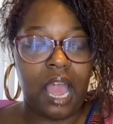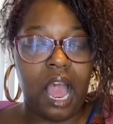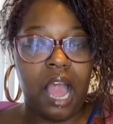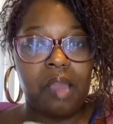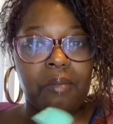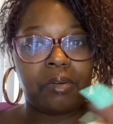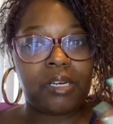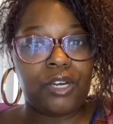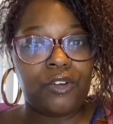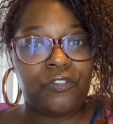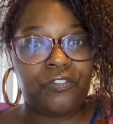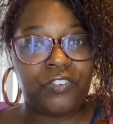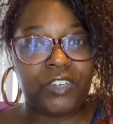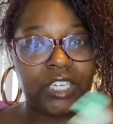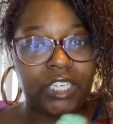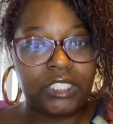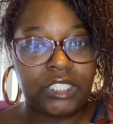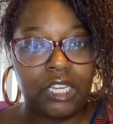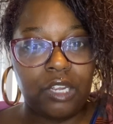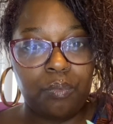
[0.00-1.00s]

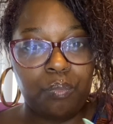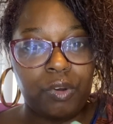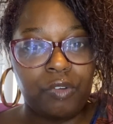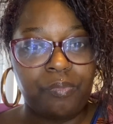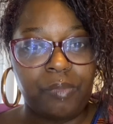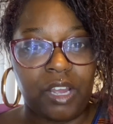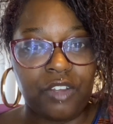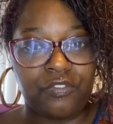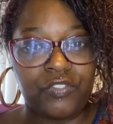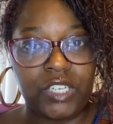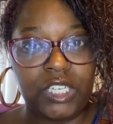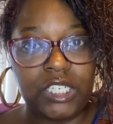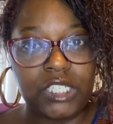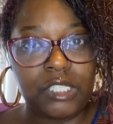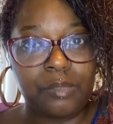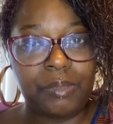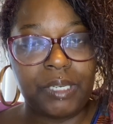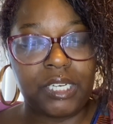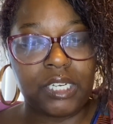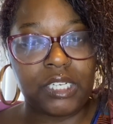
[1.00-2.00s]
conflicting with my
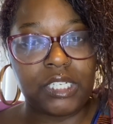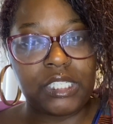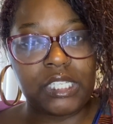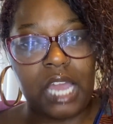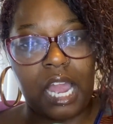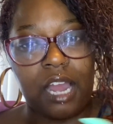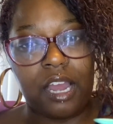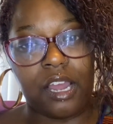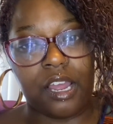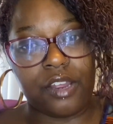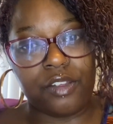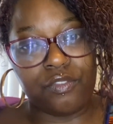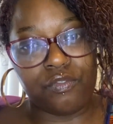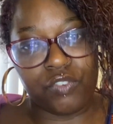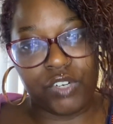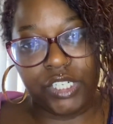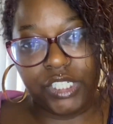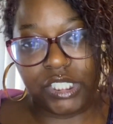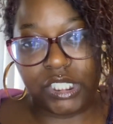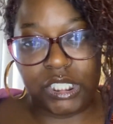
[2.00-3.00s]
feelings because I
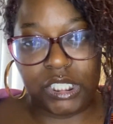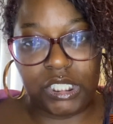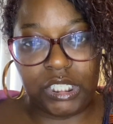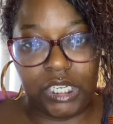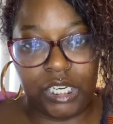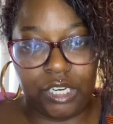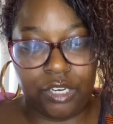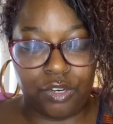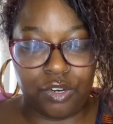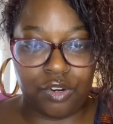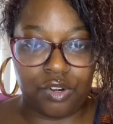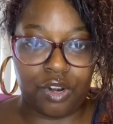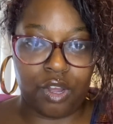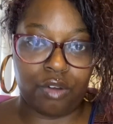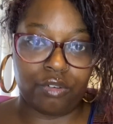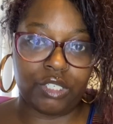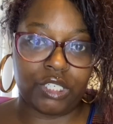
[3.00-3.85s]
recently, you know,